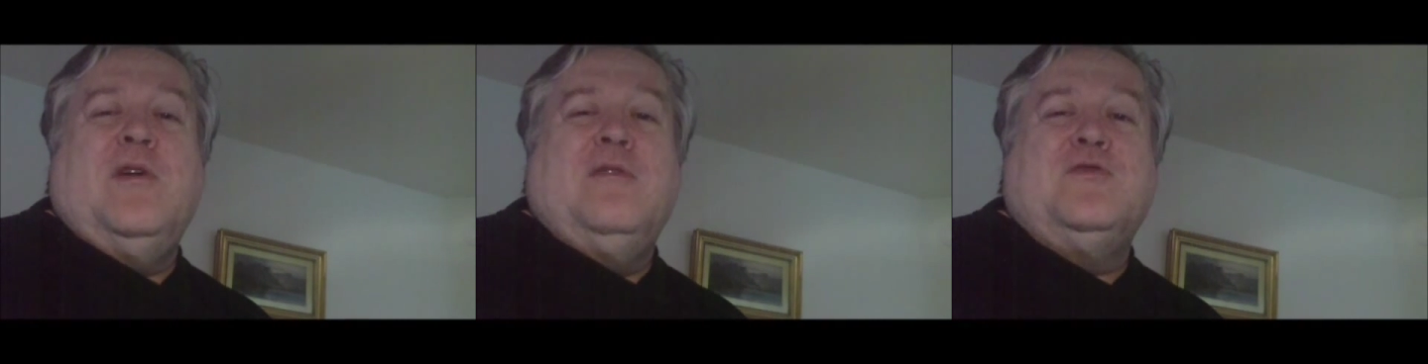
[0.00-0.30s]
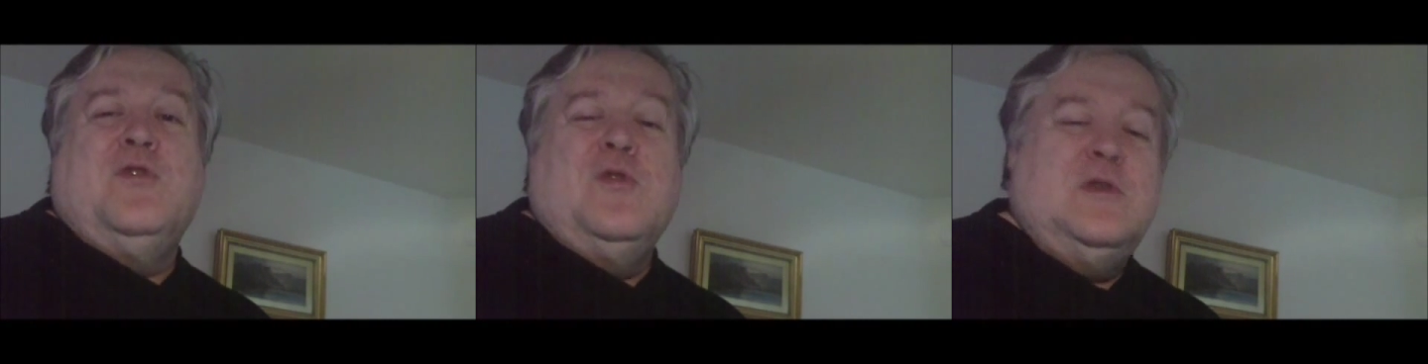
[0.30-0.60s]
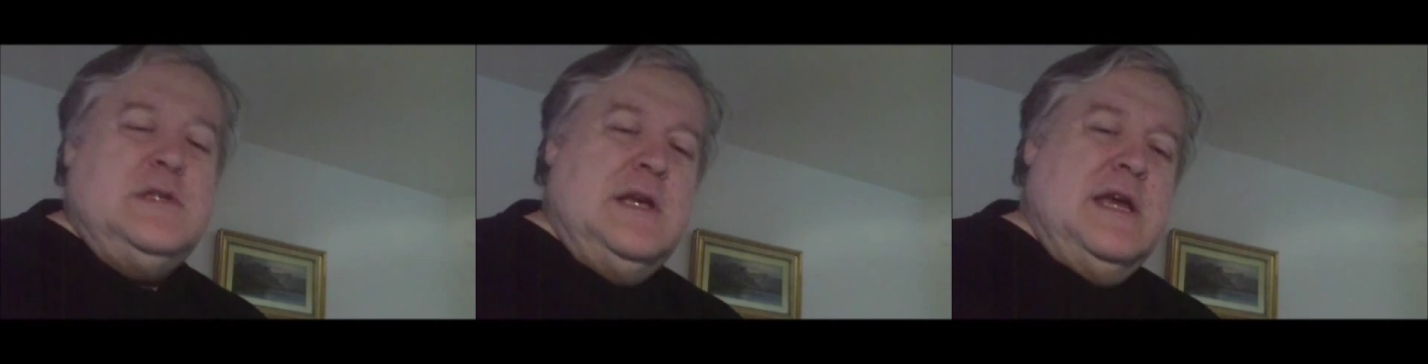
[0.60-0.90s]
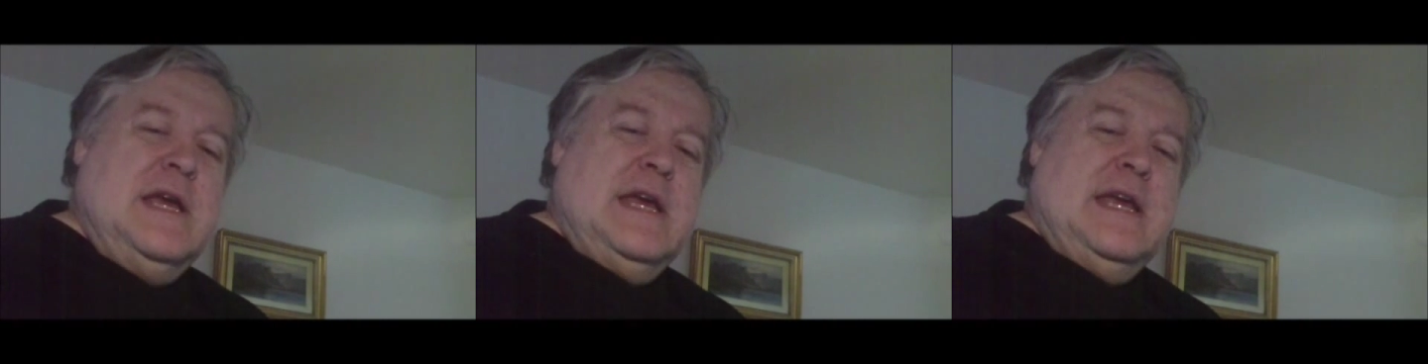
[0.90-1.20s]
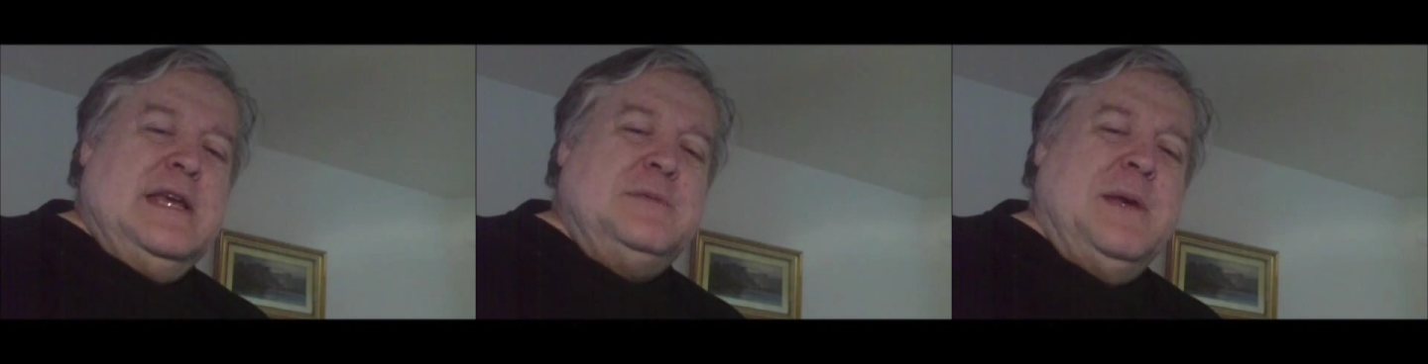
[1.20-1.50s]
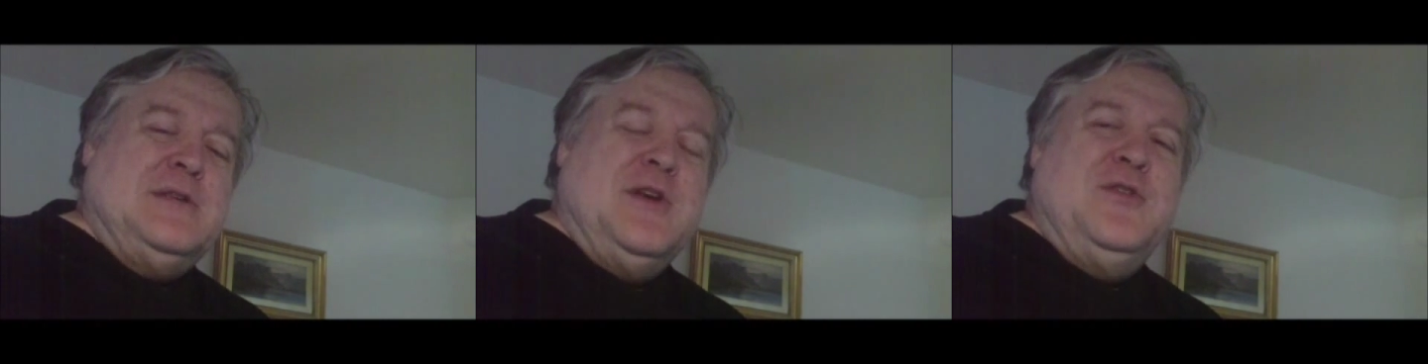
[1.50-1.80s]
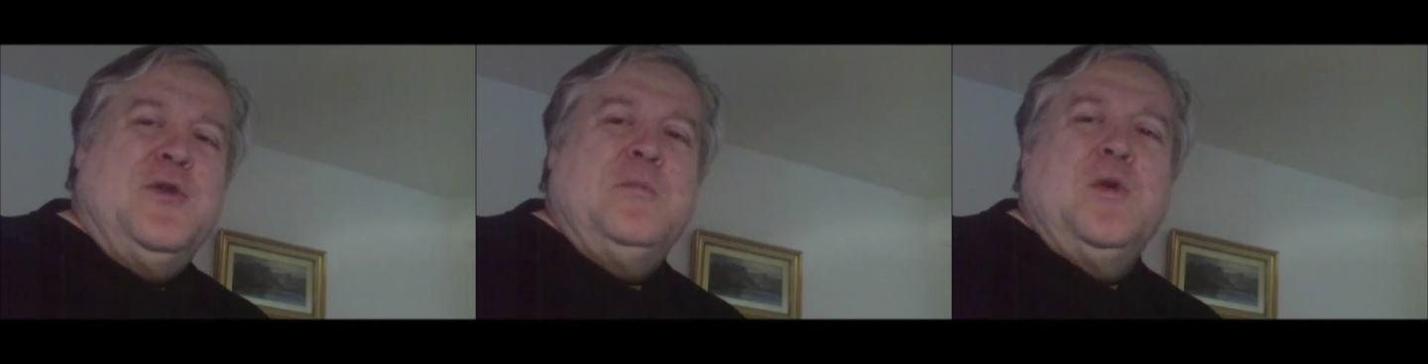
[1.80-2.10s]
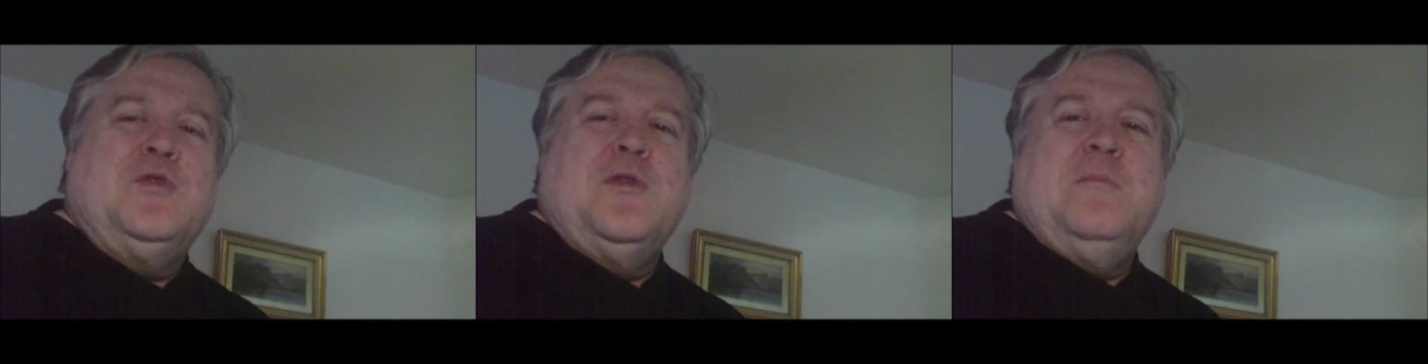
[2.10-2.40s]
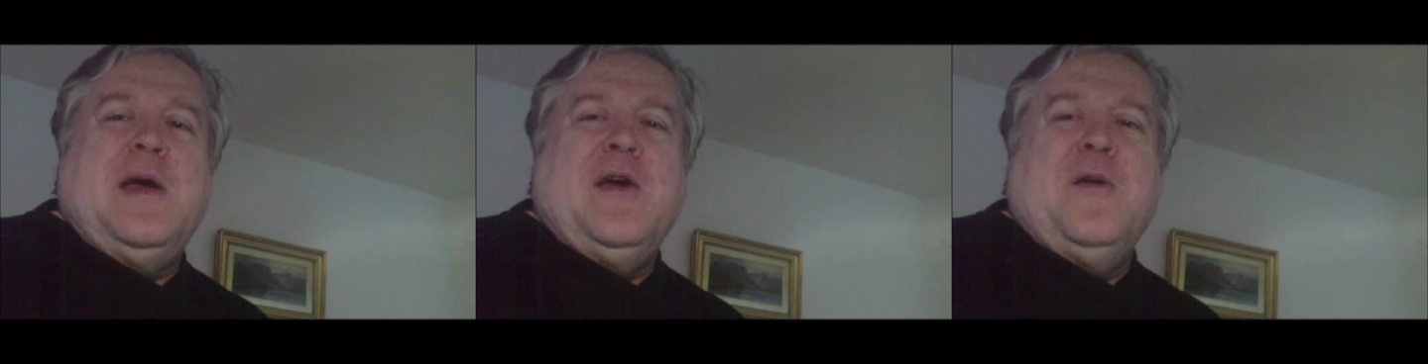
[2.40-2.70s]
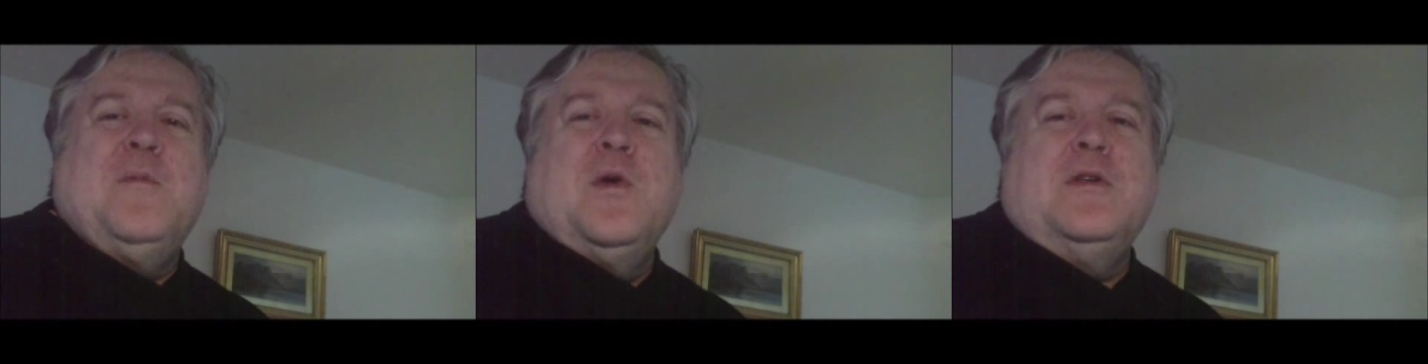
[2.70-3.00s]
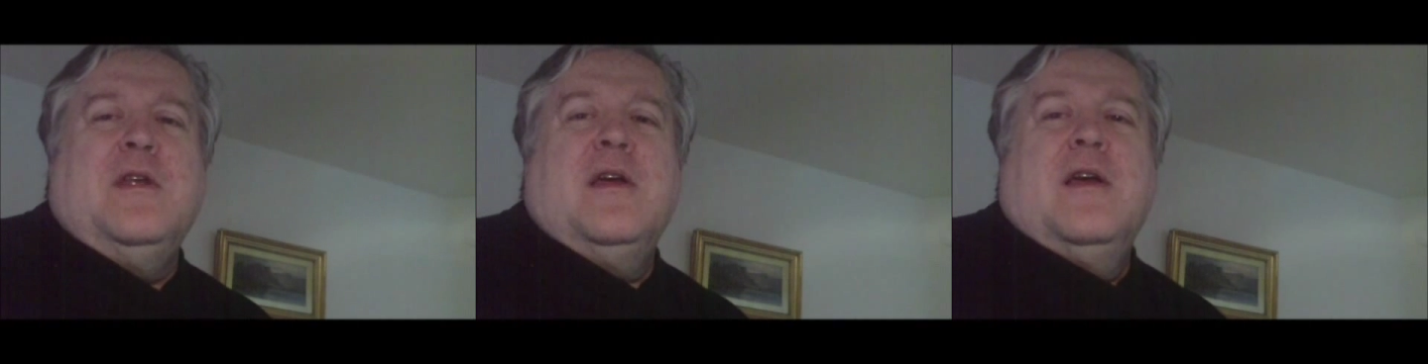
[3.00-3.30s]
Of course, it's based on no bulletin by Hubbard,